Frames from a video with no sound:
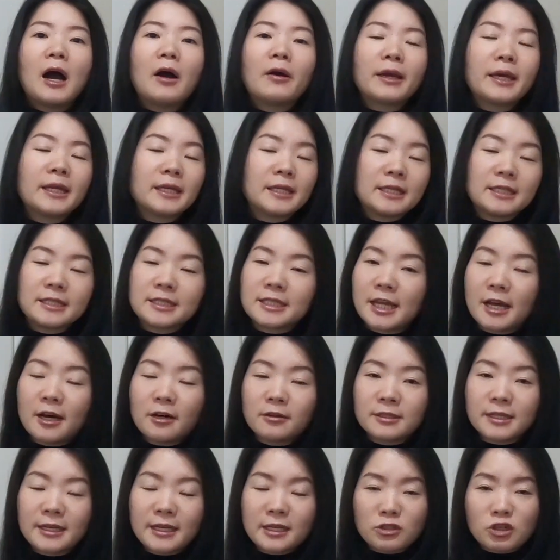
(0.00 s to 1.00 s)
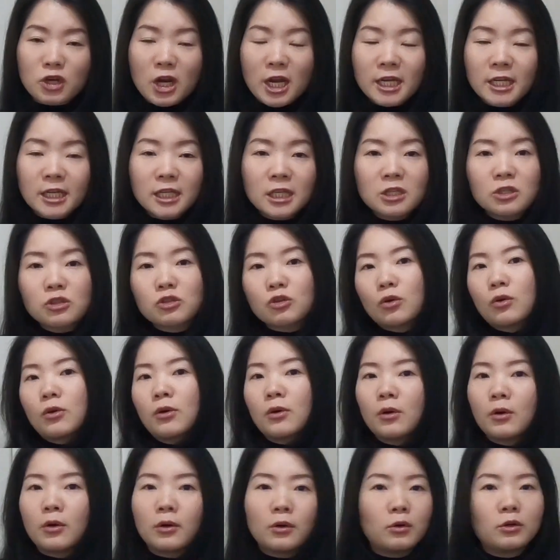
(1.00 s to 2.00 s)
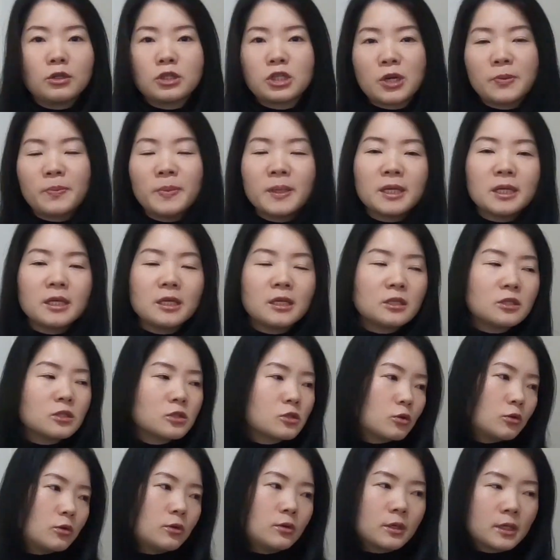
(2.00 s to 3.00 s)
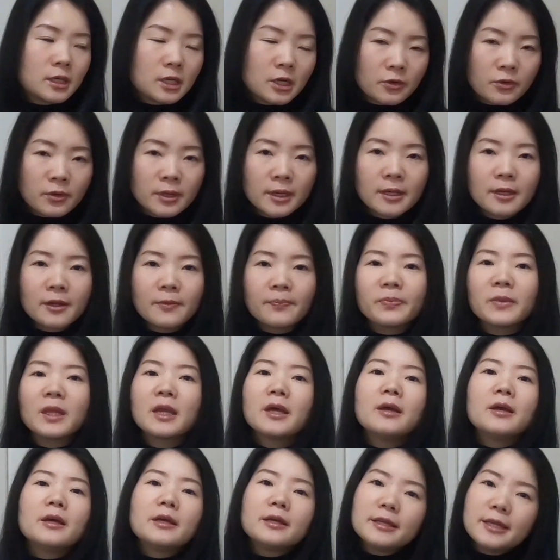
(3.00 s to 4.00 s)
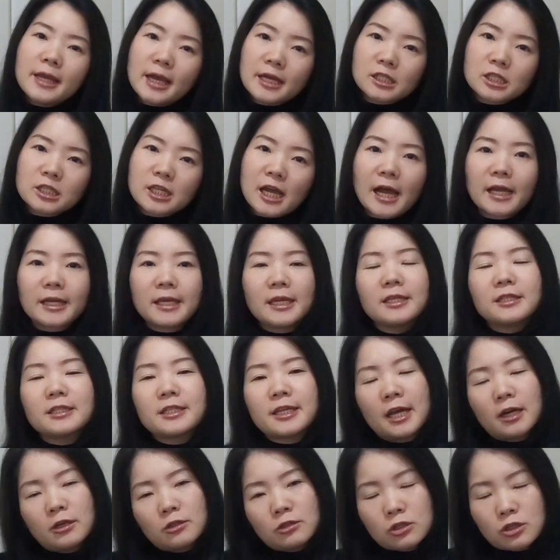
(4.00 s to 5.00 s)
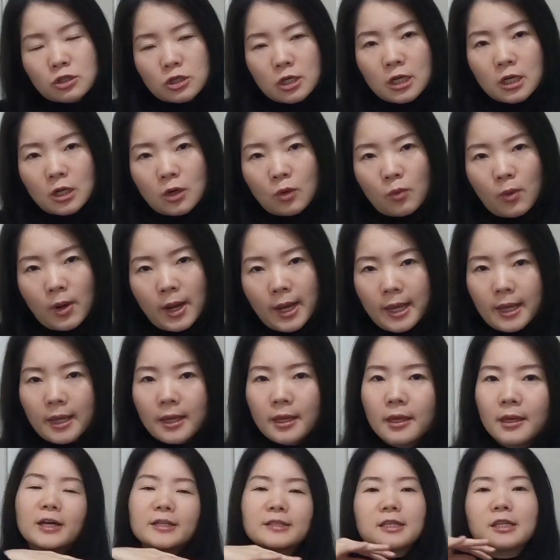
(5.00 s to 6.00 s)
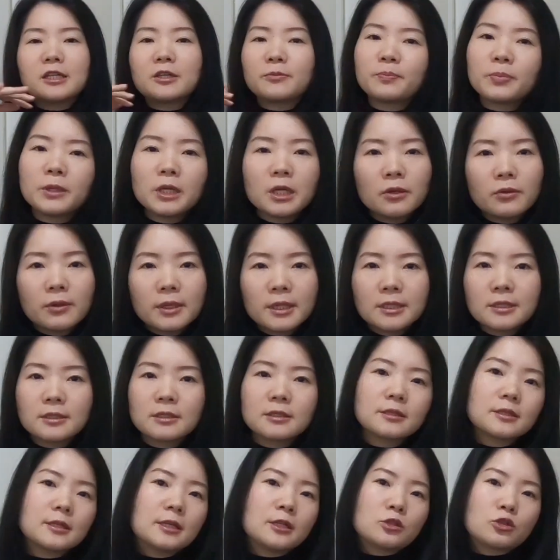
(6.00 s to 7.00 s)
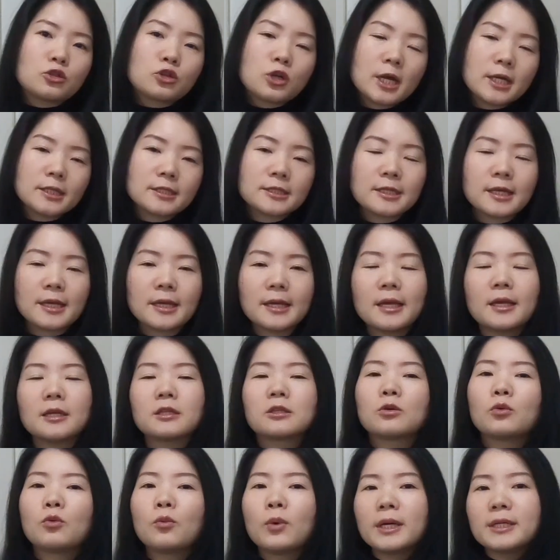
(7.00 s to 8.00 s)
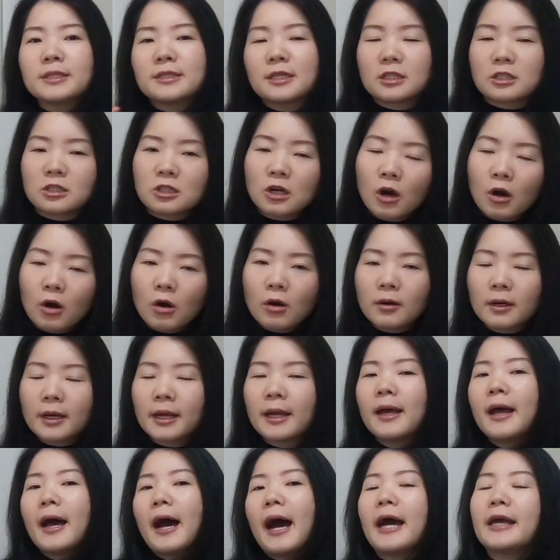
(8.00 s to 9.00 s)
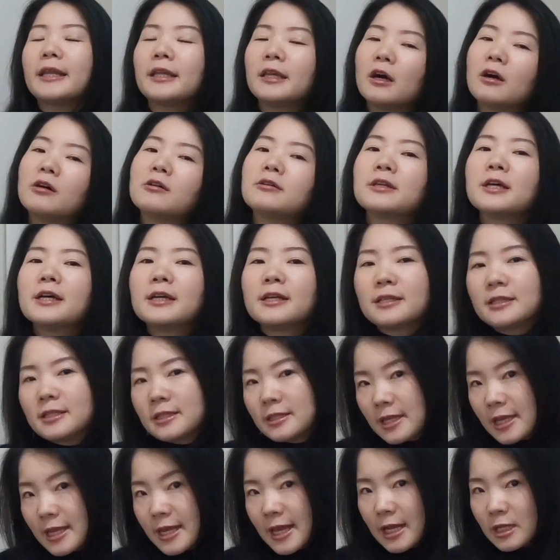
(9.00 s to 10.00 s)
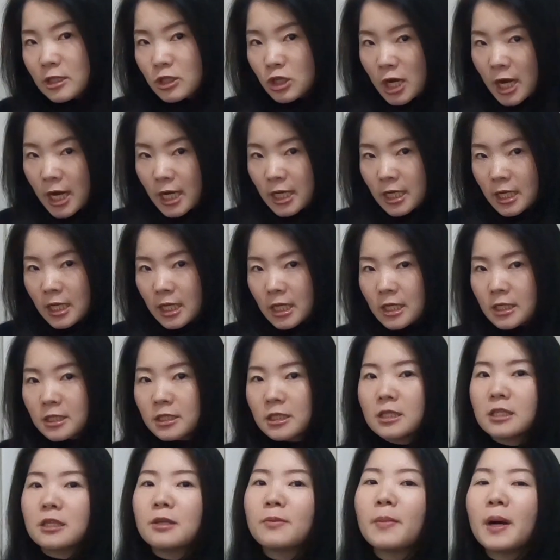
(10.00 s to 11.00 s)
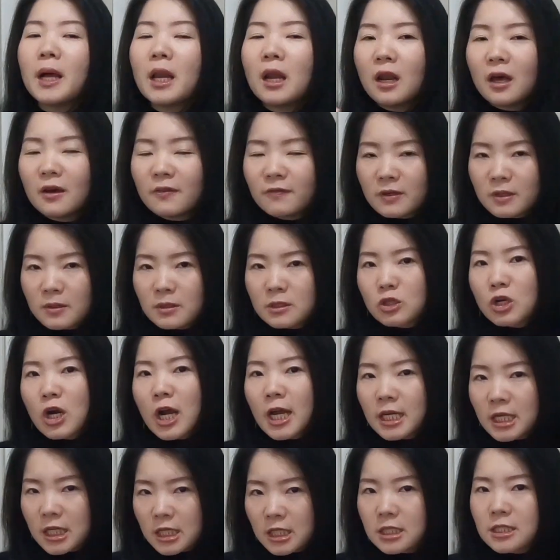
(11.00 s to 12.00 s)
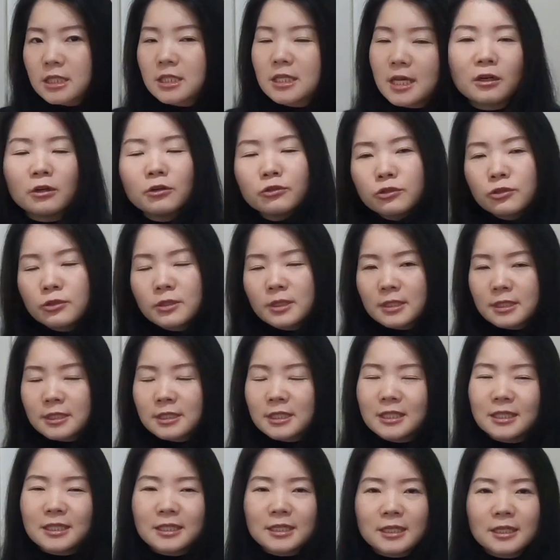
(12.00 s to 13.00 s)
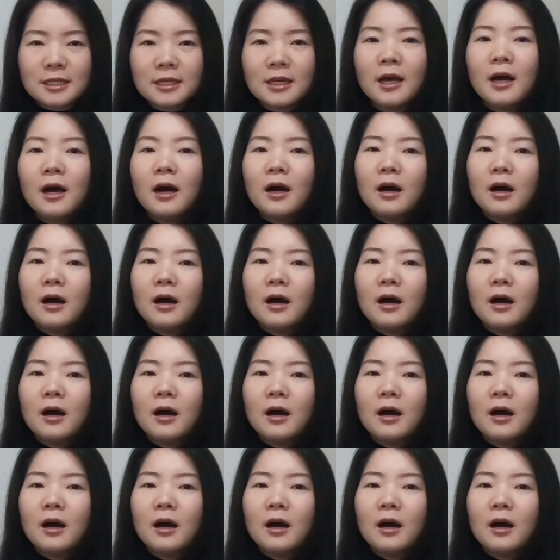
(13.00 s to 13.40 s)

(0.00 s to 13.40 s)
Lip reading: How can I tell they are Chinese or Japanese or Korean? Yes, I can tell straight away from their appearance, their dressing, and the way they talk. I know they are Chinese. They're my lovely Chinese. I go to the city,